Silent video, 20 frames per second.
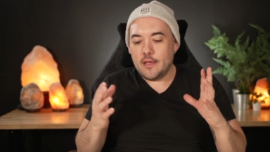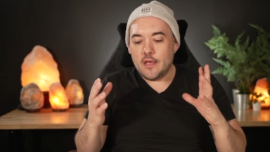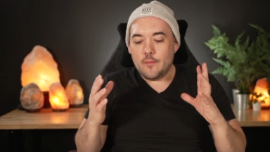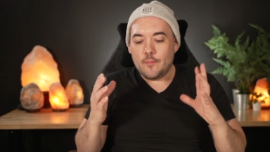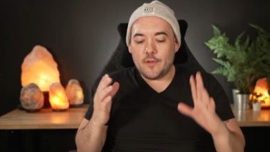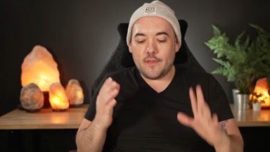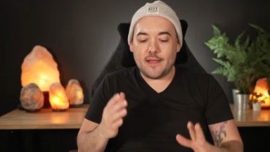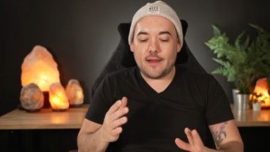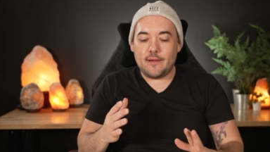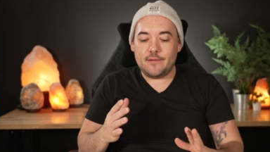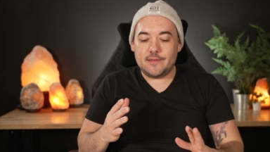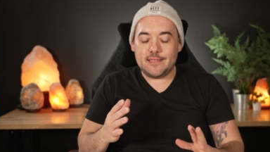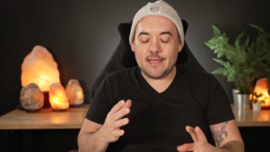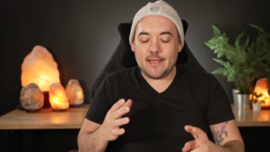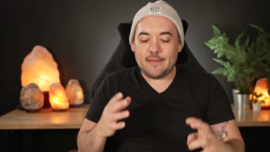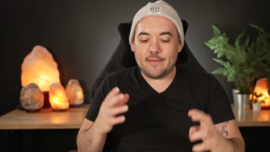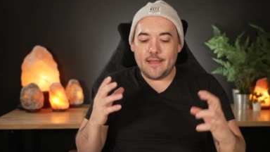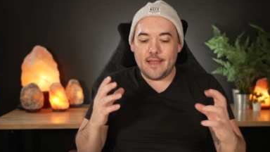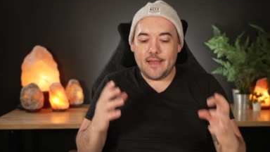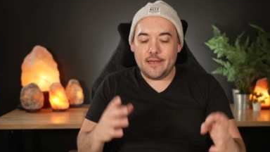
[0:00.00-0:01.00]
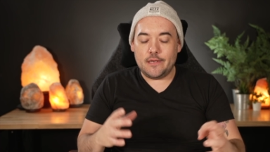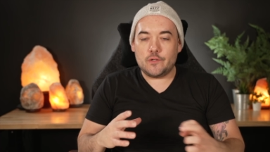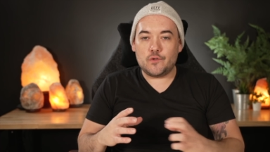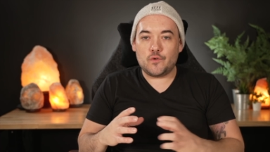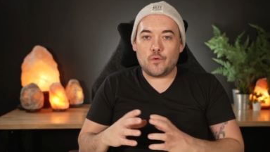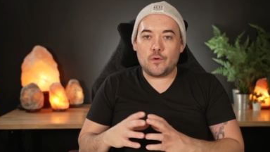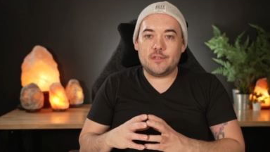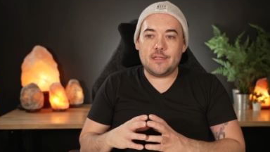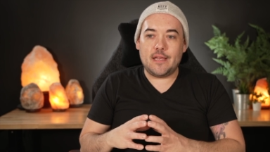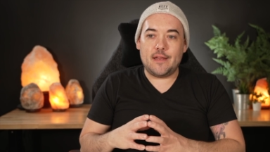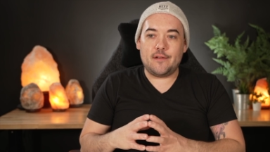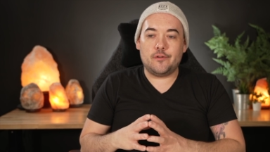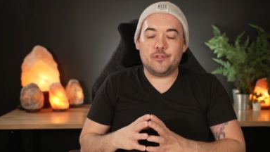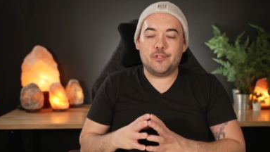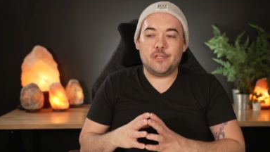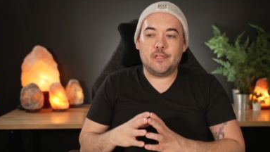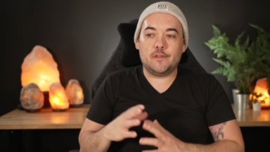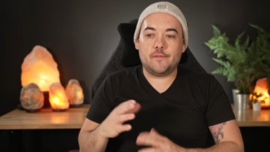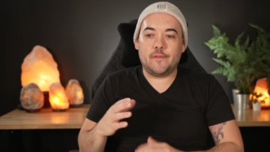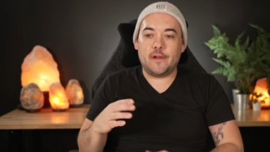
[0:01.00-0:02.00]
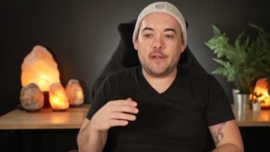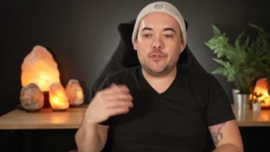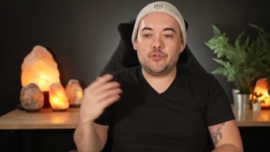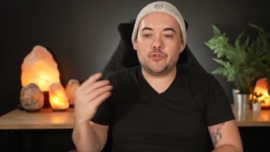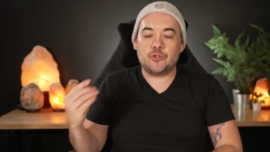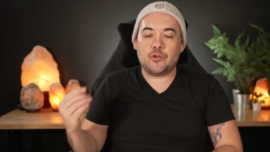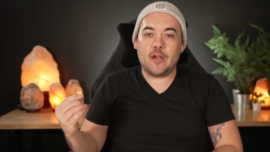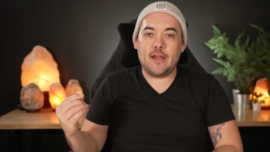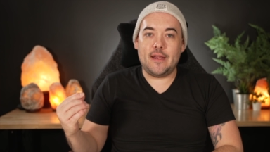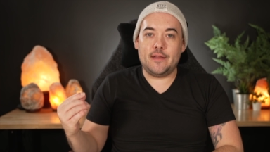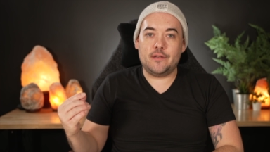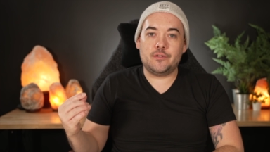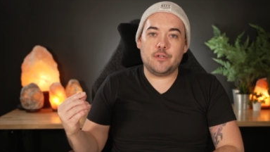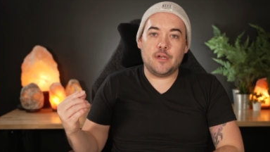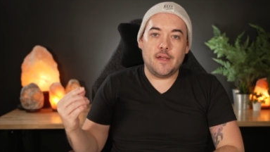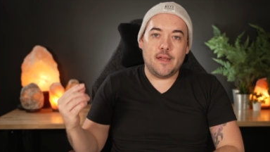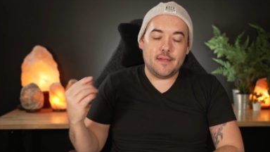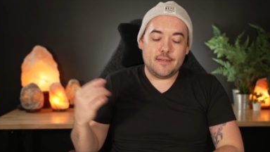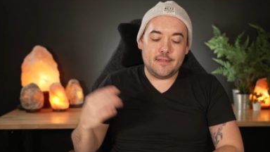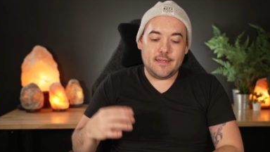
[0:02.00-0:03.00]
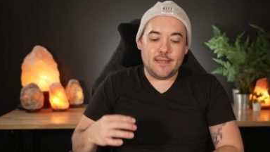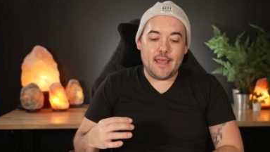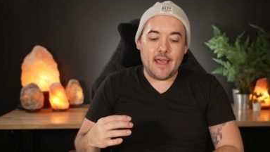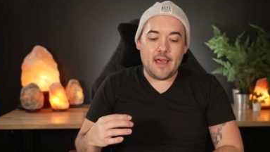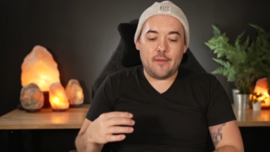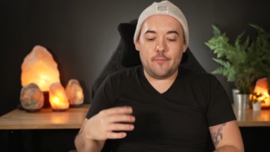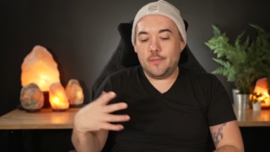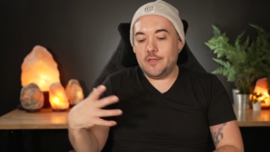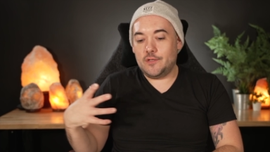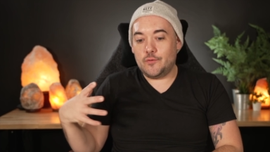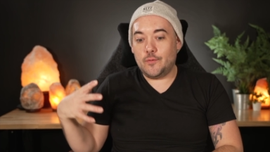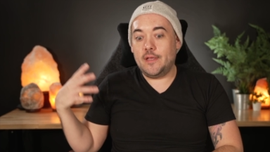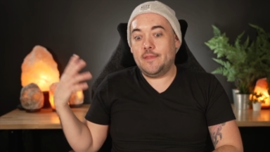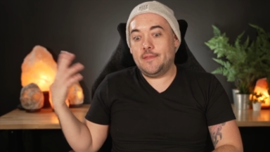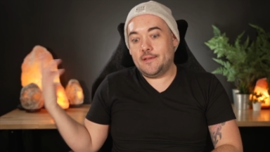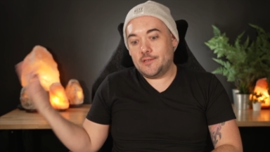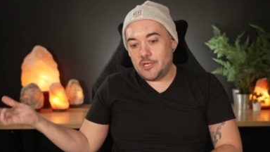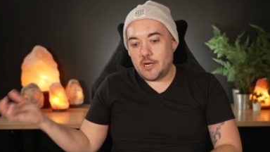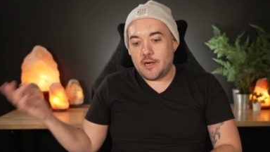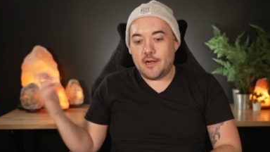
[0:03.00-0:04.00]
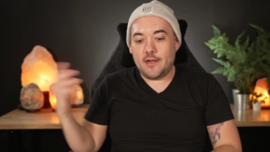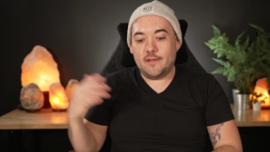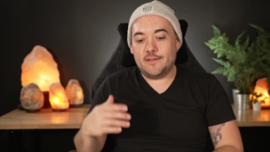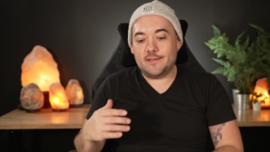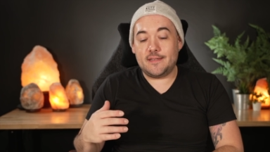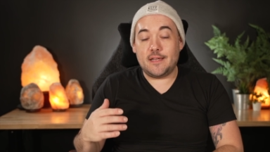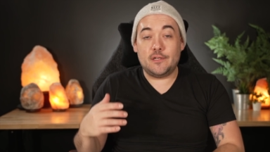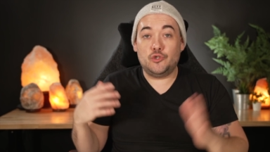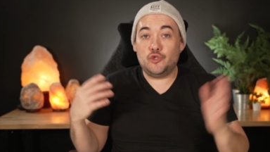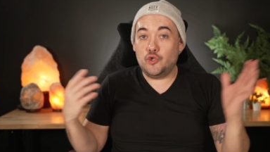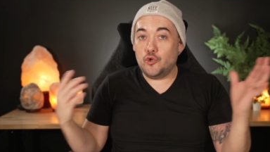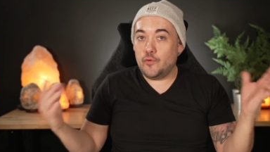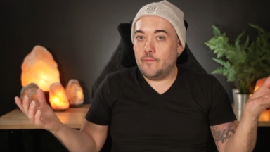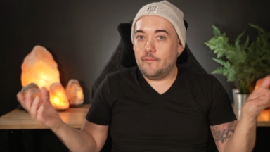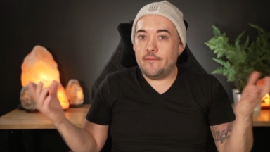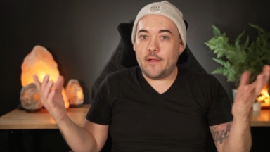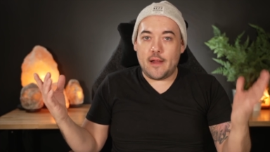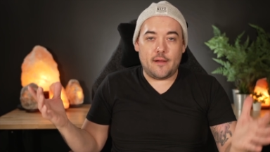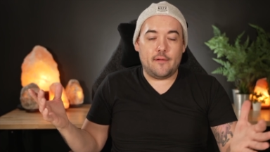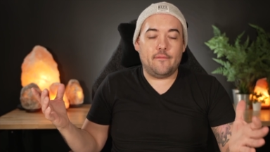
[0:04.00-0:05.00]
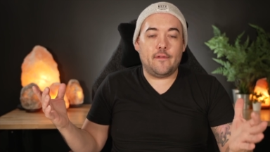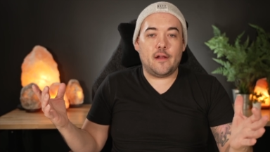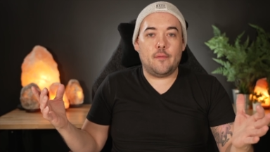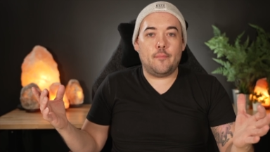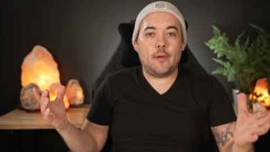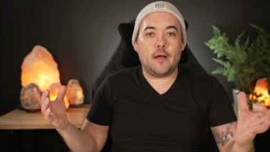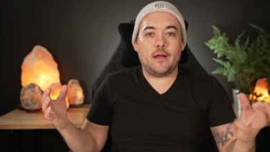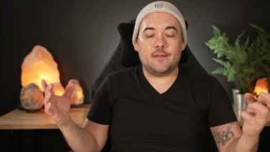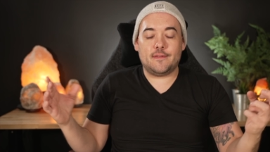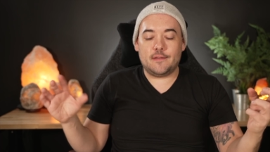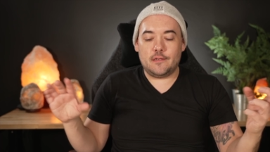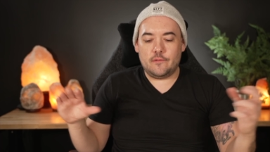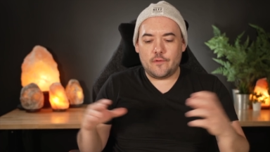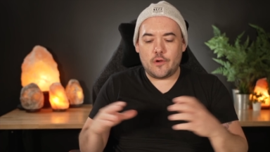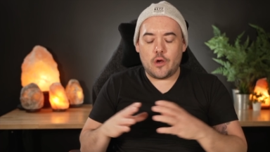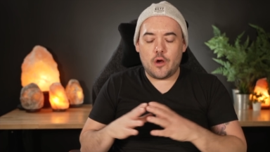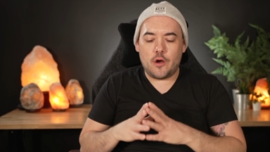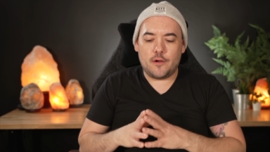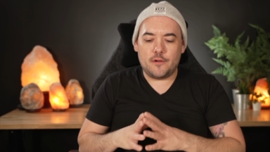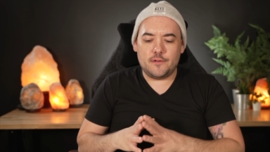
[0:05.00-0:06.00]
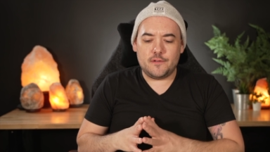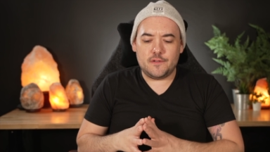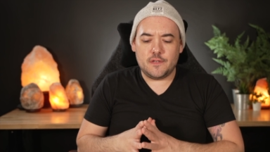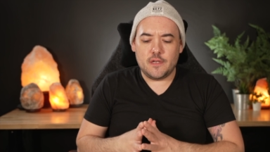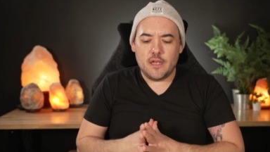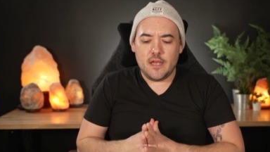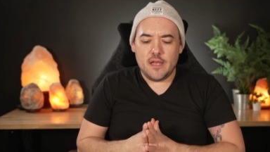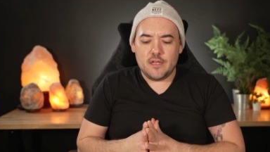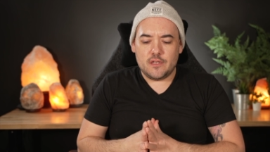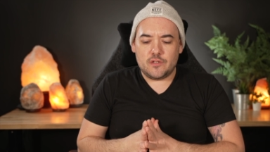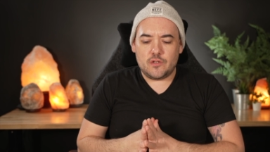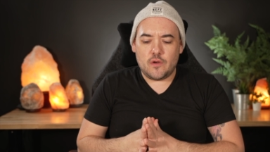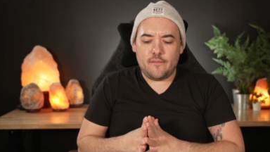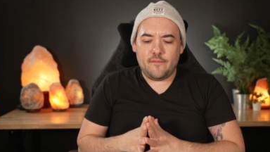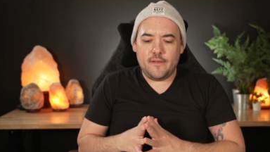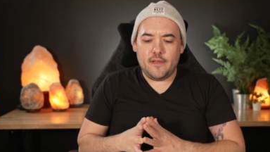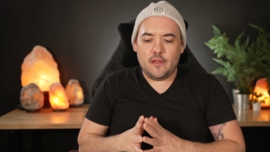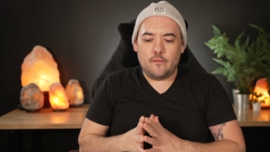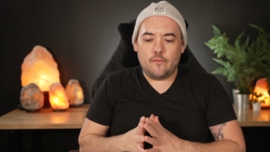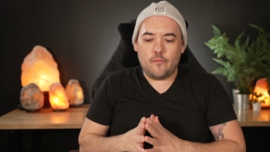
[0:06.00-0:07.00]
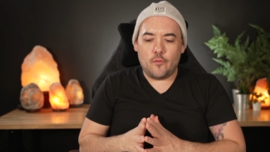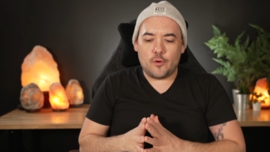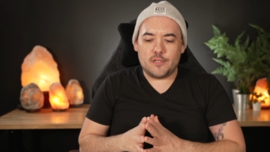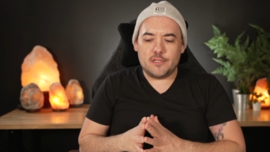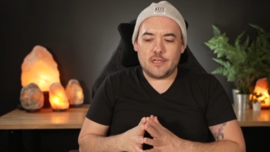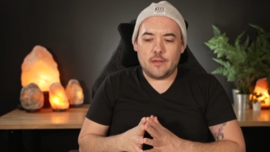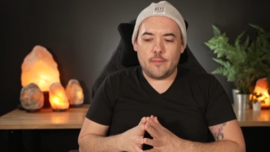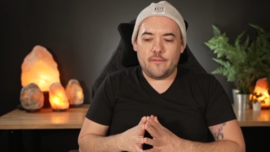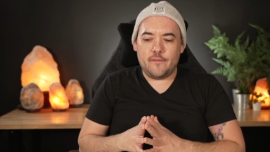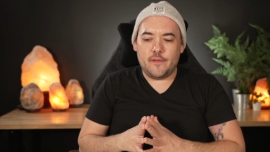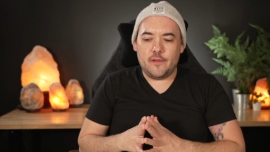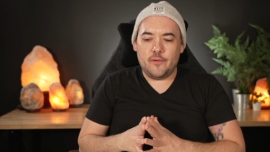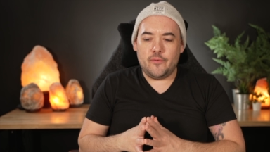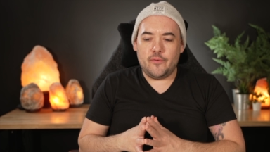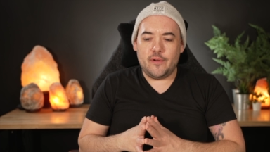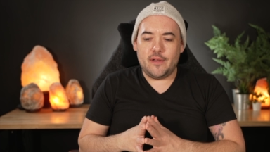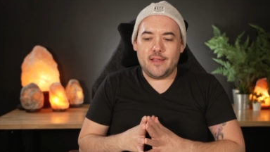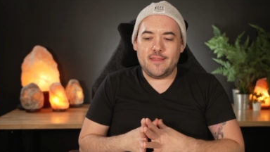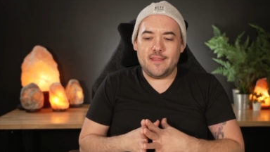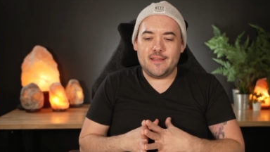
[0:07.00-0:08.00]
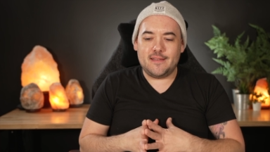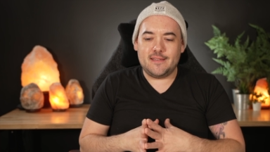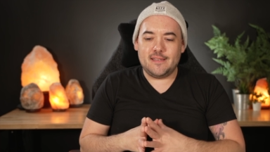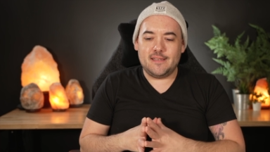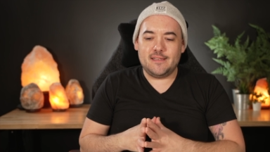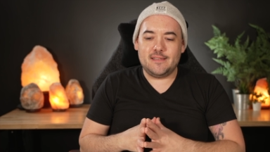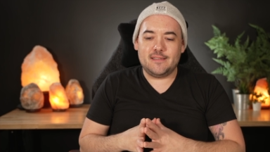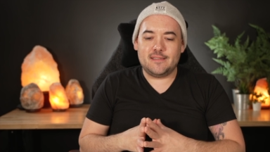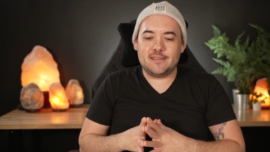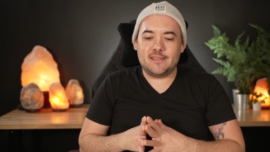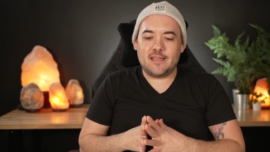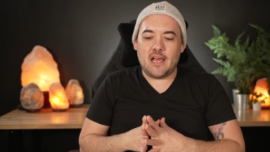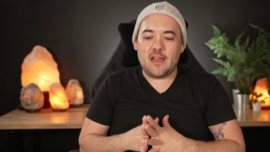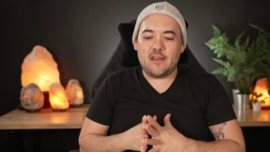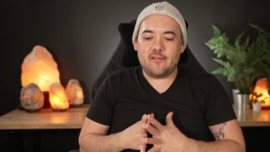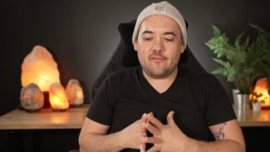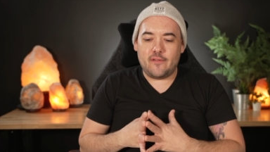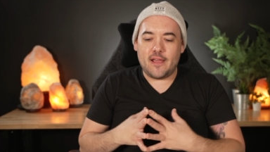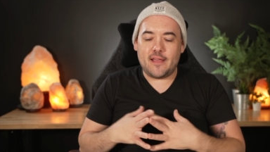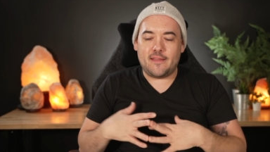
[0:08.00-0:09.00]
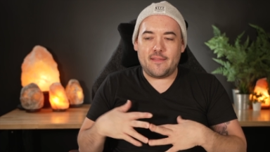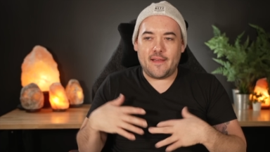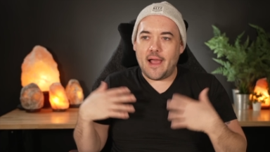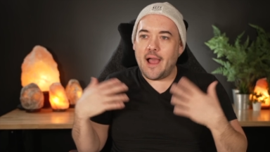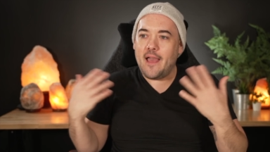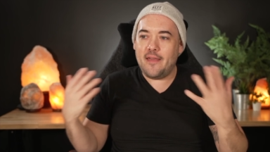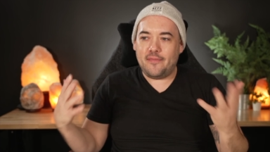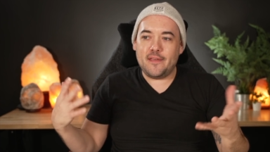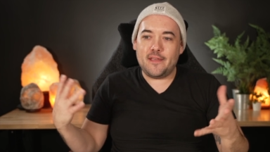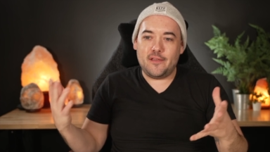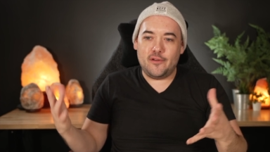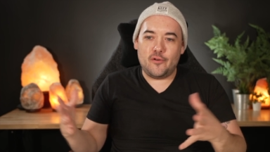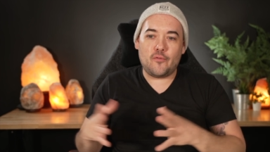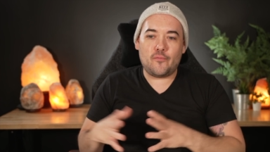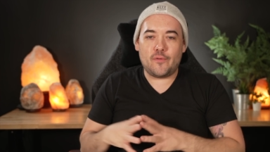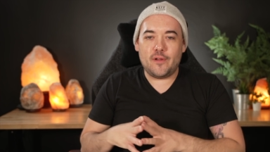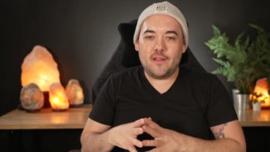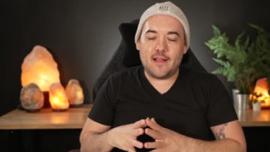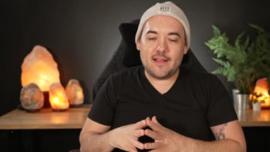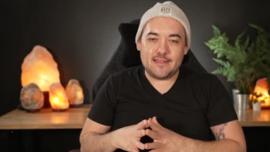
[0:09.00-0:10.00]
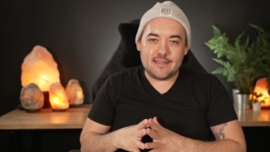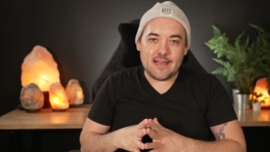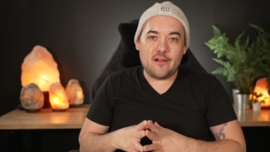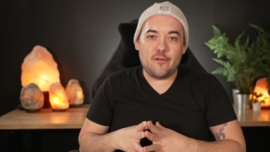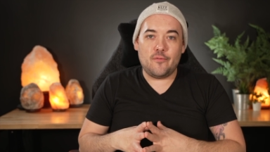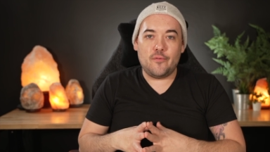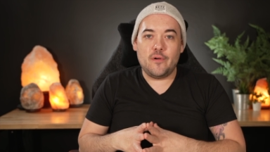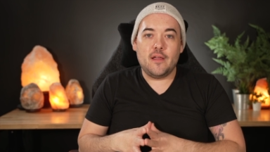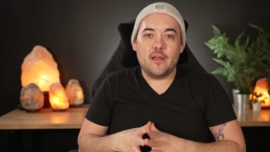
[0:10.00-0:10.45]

But like I was saying, the Eight of Swords energy is very strange to get between the Chariot and the Sun. Two very, very positive cards. So I feel for some of you, this is kind of like, like I think you don't realize how